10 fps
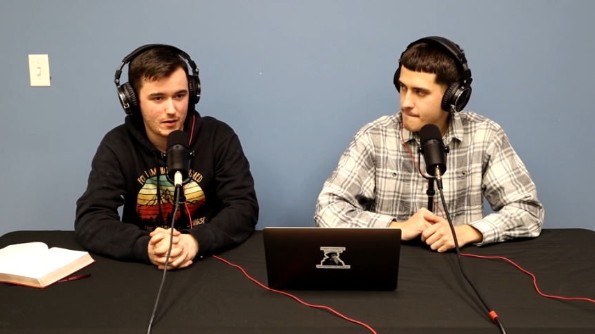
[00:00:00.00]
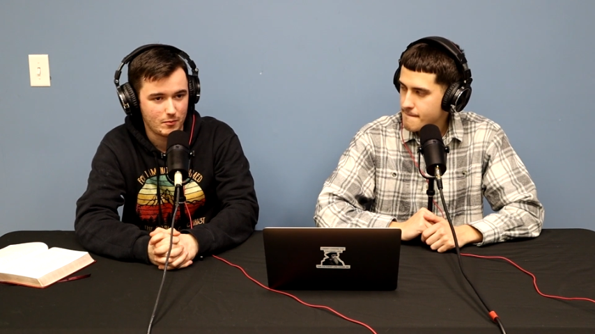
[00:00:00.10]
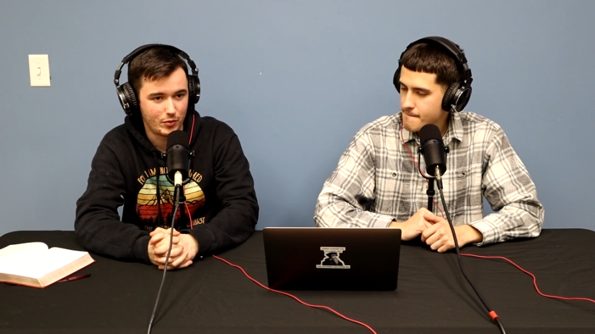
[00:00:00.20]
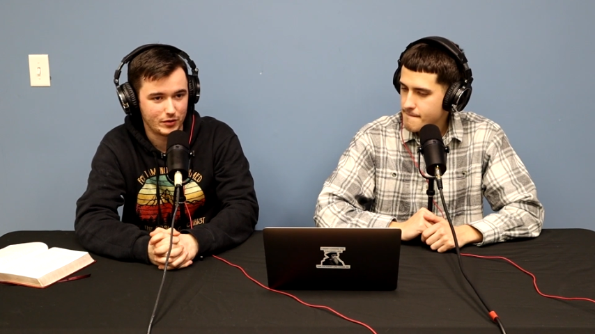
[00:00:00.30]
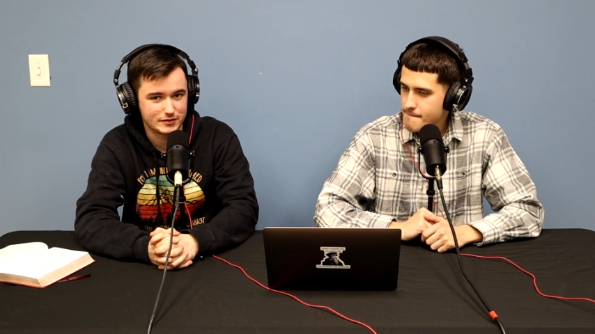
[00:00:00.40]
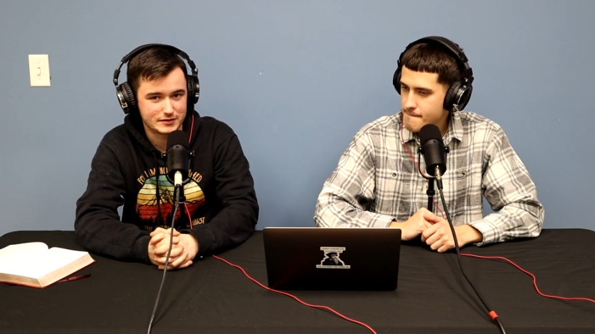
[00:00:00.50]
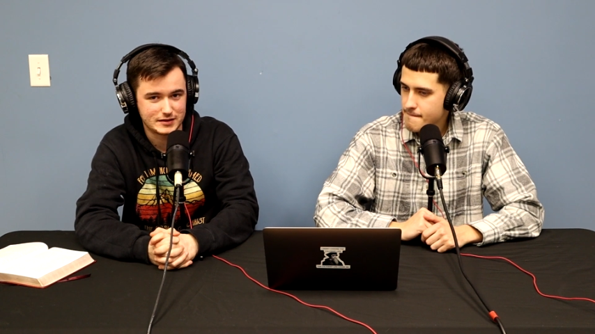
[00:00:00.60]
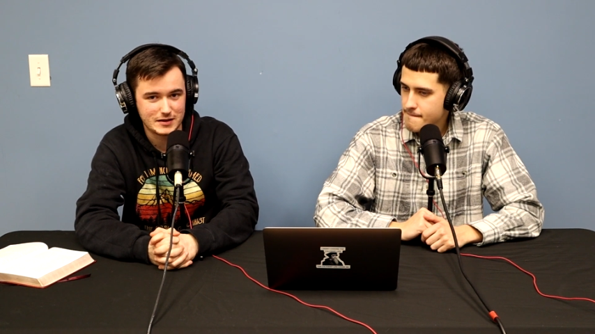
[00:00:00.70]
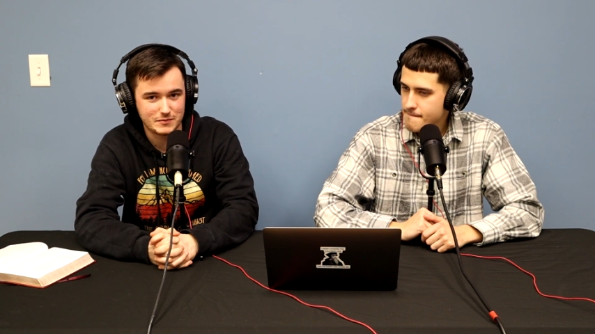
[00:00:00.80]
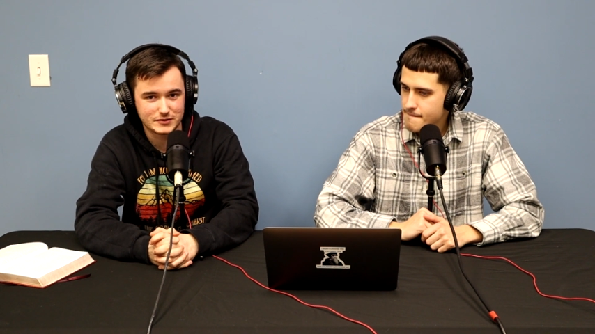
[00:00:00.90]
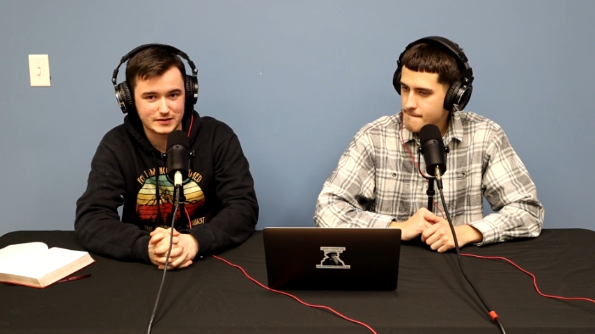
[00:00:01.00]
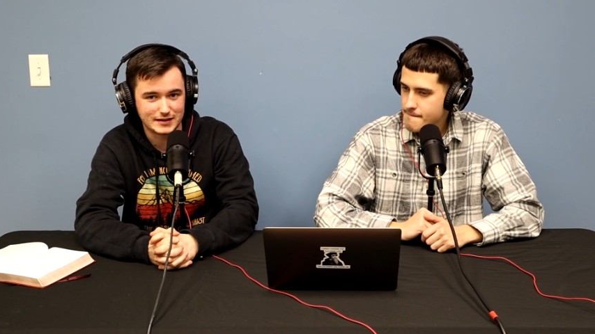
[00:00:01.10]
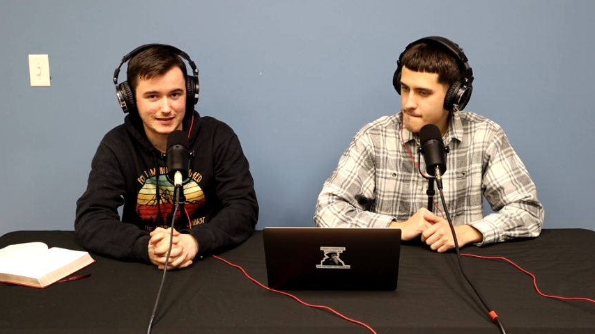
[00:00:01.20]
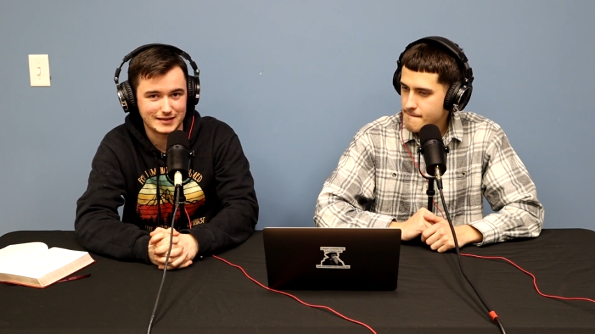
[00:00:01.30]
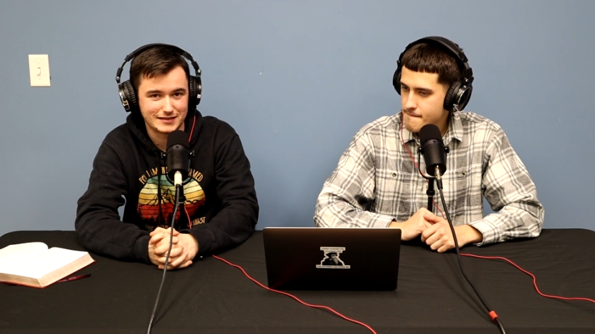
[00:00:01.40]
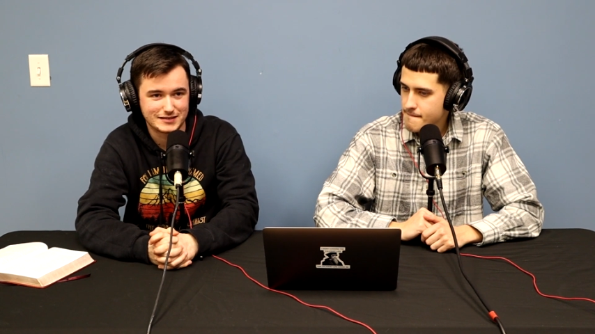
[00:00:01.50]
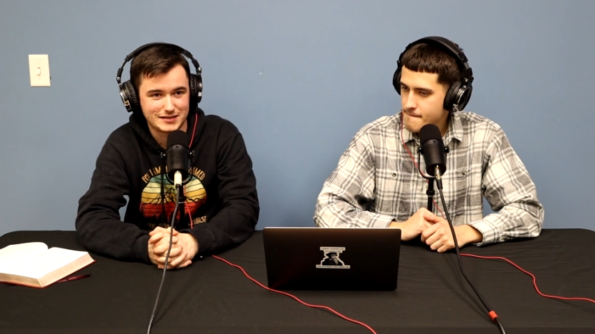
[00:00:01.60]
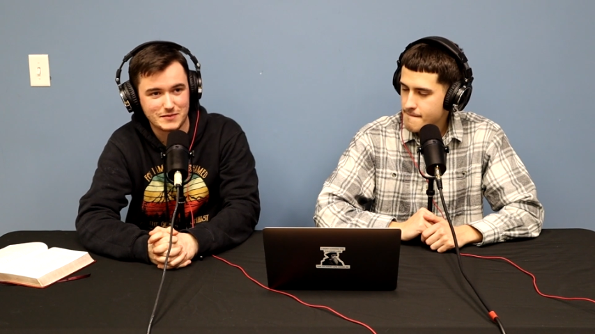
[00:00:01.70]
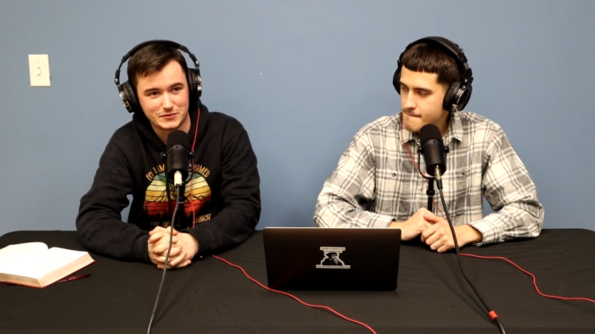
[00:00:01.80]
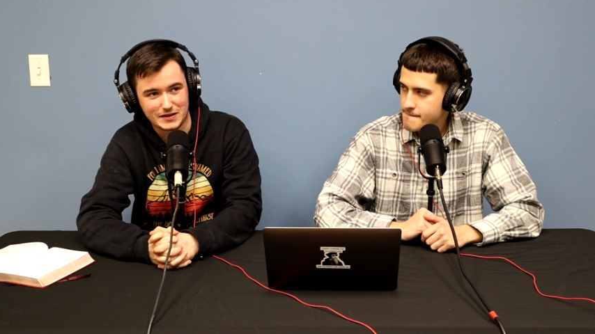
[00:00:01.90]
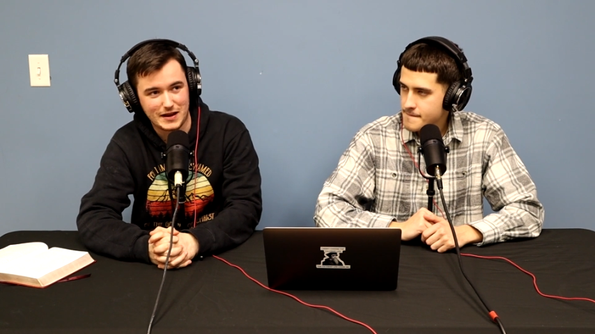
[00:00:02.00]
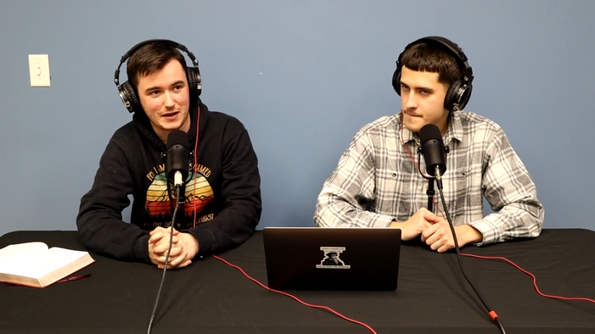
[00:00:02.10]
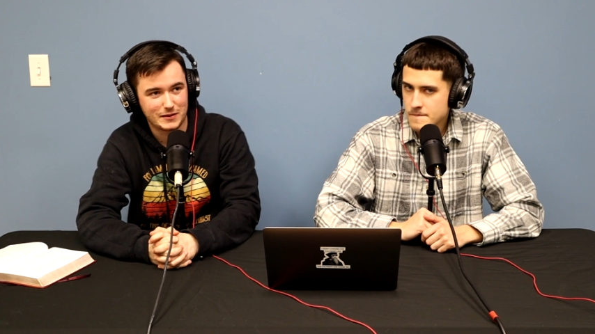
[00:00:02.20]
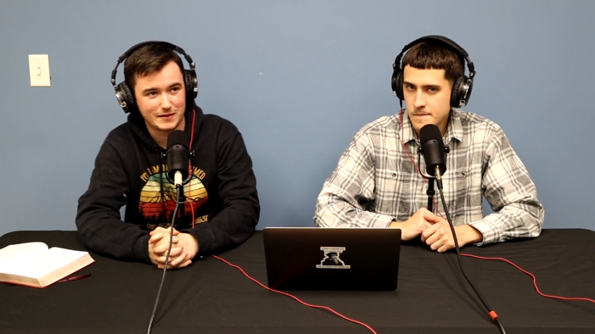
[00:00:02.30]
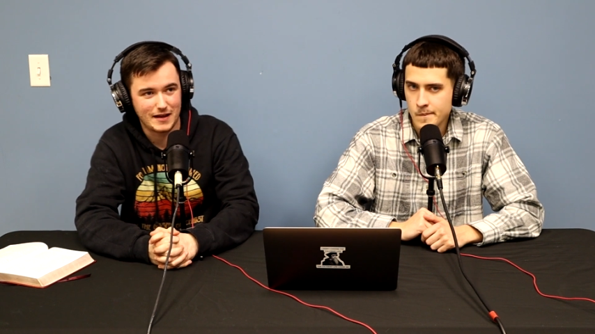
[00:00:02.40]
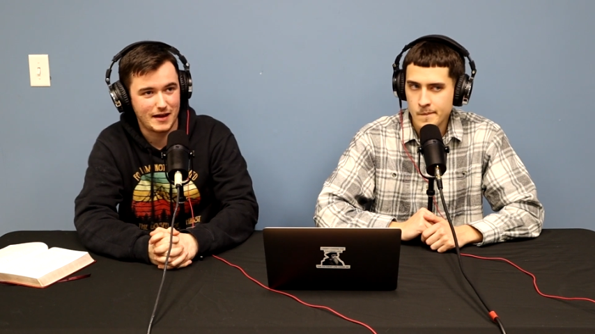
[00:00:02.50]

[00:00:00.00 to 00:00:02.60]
Speaker 1: But it seems it, it seems like